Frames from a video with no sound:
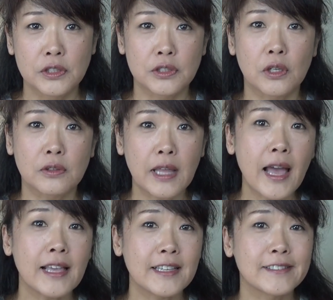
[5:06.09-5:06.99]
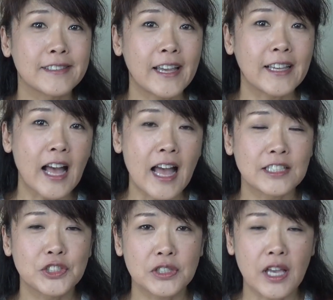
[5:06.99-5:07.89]
So that is like
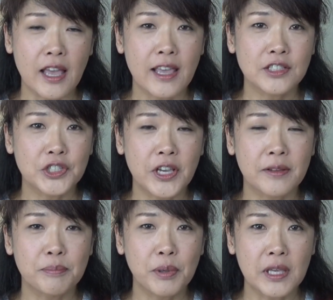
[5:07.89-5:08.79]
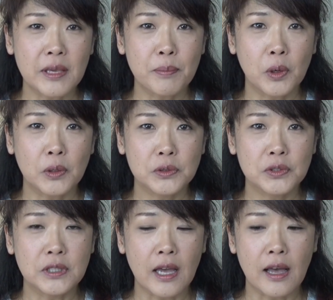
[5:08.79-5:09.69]
ancient
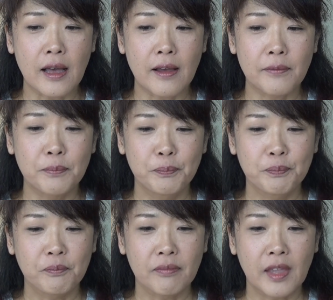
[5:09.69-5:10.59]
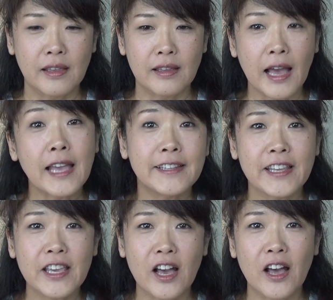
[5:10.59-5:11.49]
people's
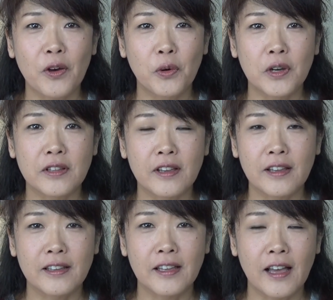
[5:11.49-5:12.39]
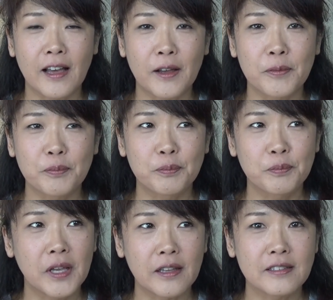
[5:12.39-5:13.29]
idea, or
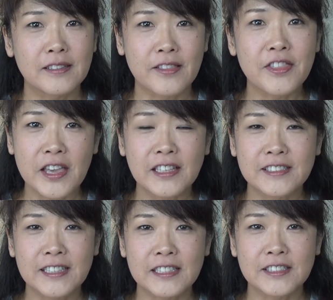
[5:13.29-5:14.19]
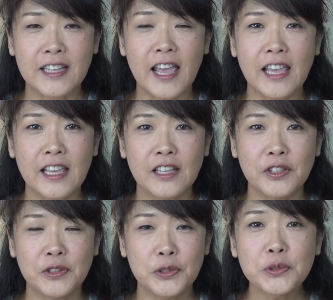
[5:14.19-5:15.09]
the things that
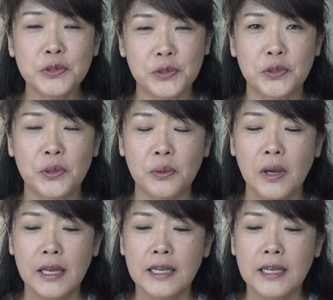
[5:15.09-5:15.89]
they used to do.